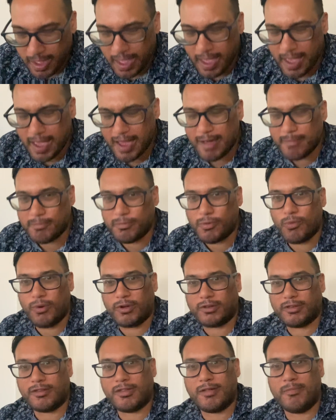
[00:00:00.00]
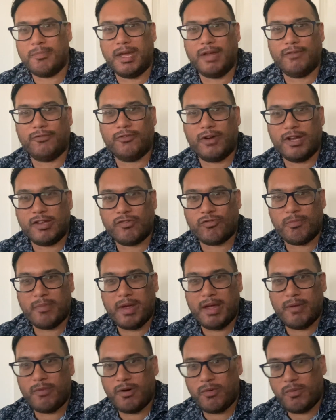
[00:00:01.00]
But what does it mean for Ezra
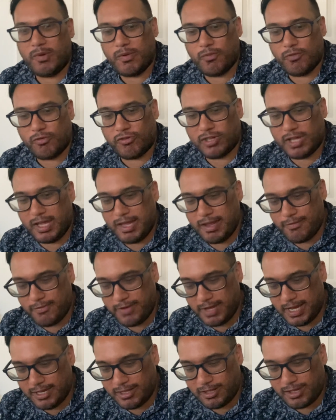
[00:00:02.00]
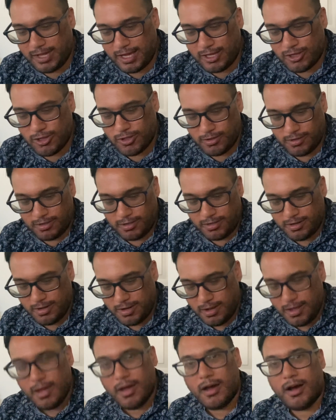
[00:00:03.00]
Mam? Well, we will see if he gets sanctioned.
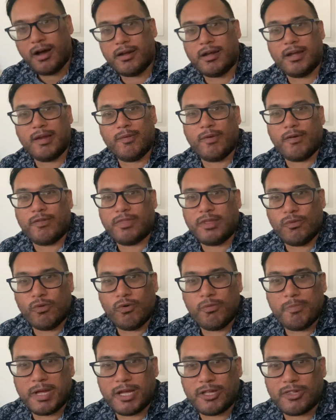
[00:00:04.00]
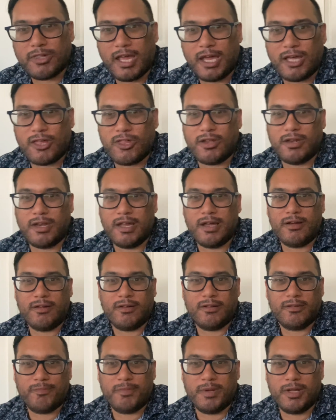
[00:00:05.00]
I don't even know if there will be a sanction now,
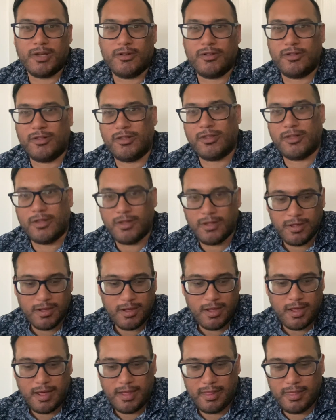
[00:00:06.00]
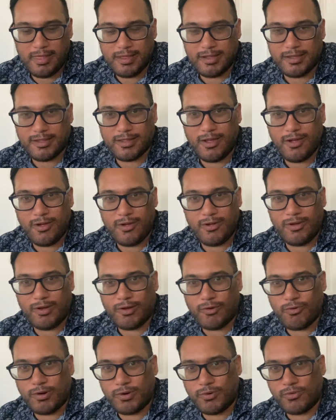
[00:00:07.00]
because there's no
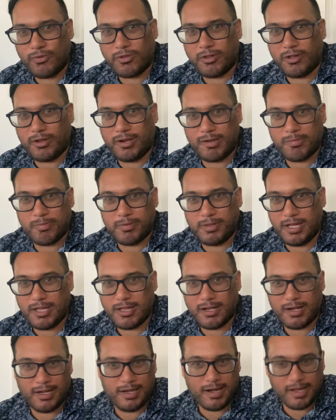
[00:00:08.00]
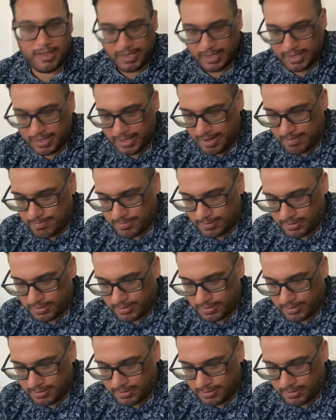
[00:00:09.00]
acquittals, so there's potentially nothing going to happen.